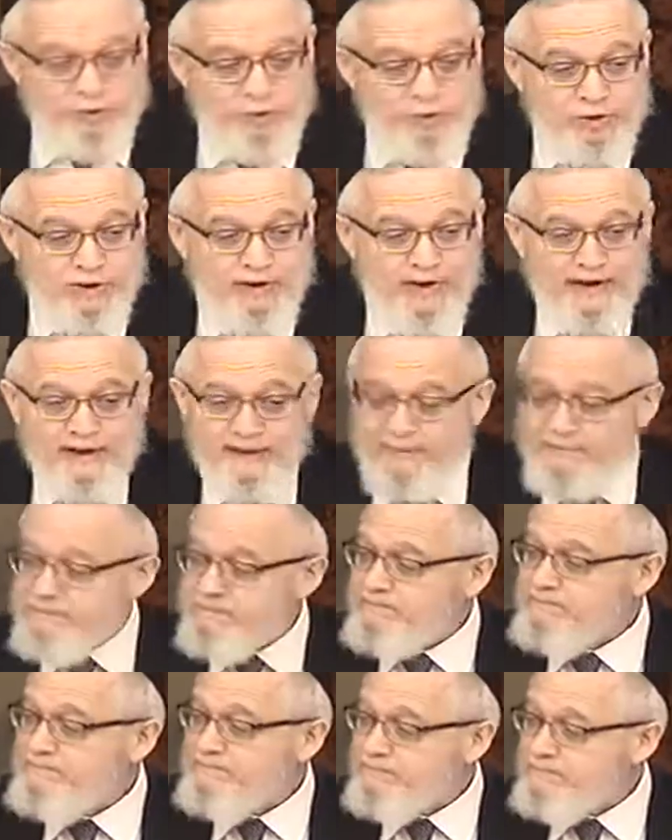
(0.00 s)
Yushalayim
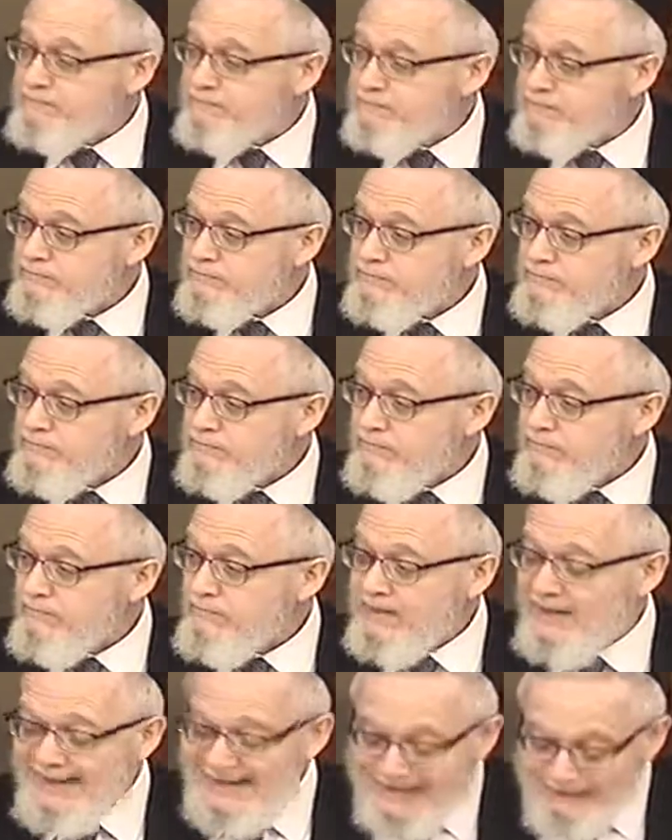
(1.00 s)

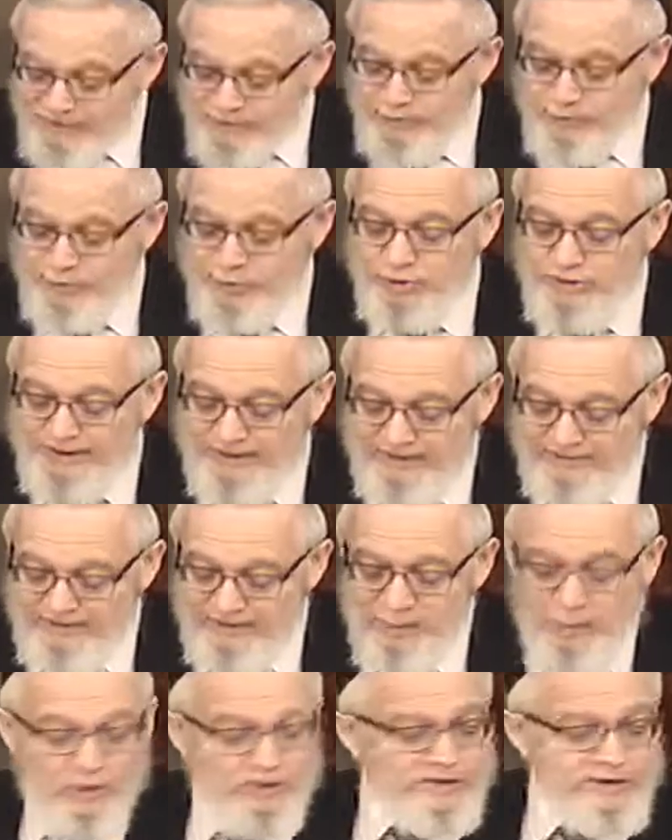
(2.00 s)
outside Yerushalayim.
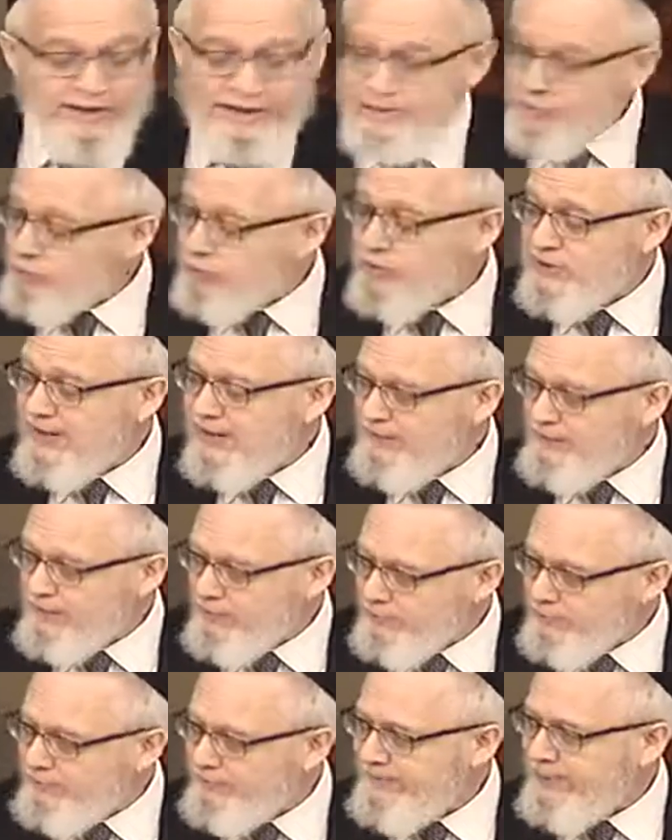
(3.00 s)
Once you get to Yerushalayim, you're
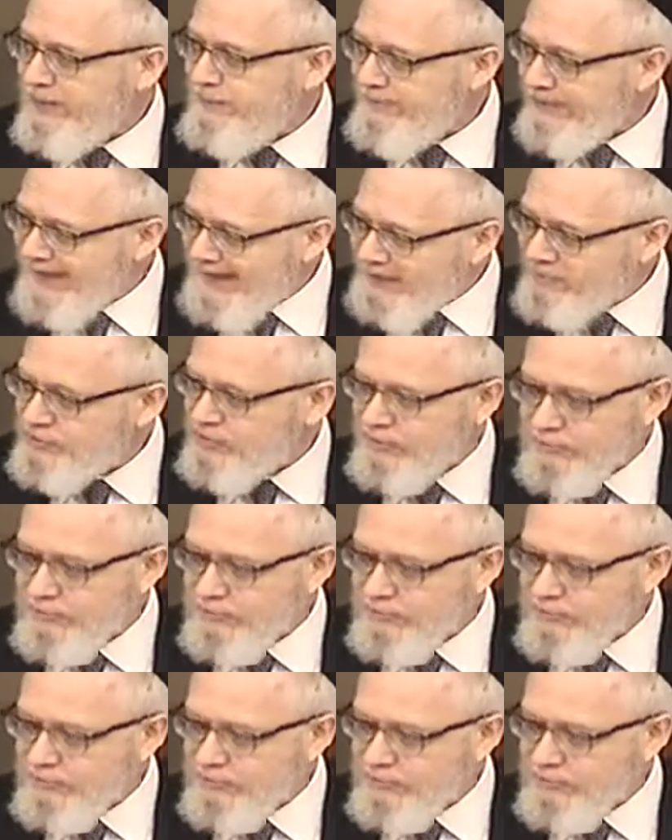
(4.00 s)
permitted, but outside